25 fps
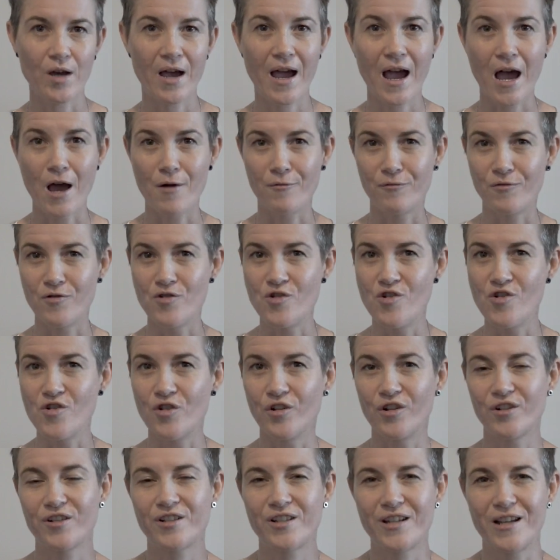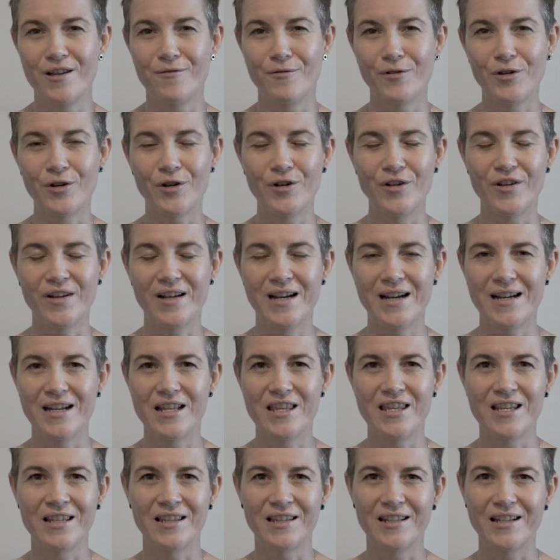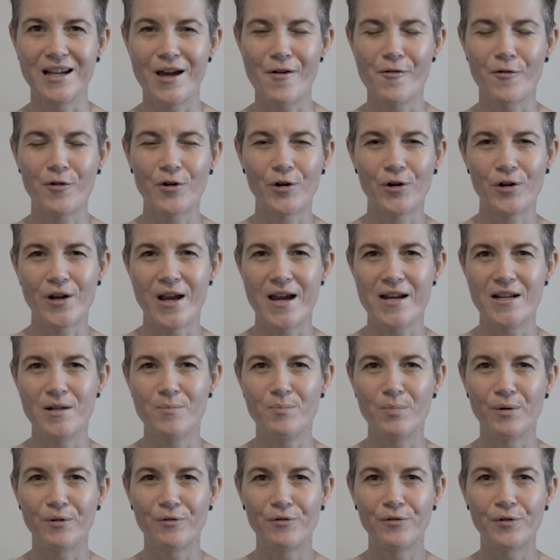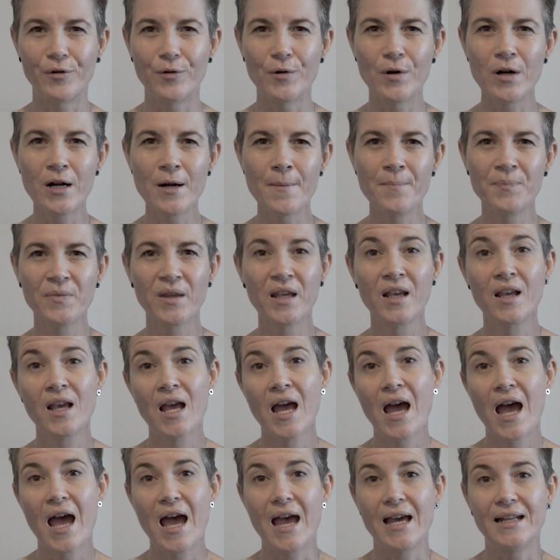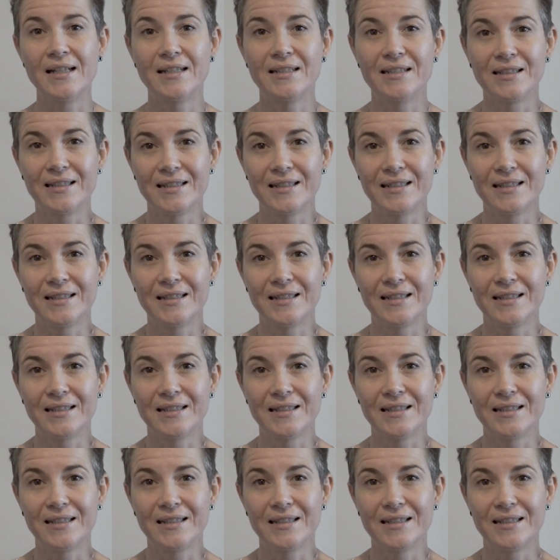have not ever heard anything that I've created before, and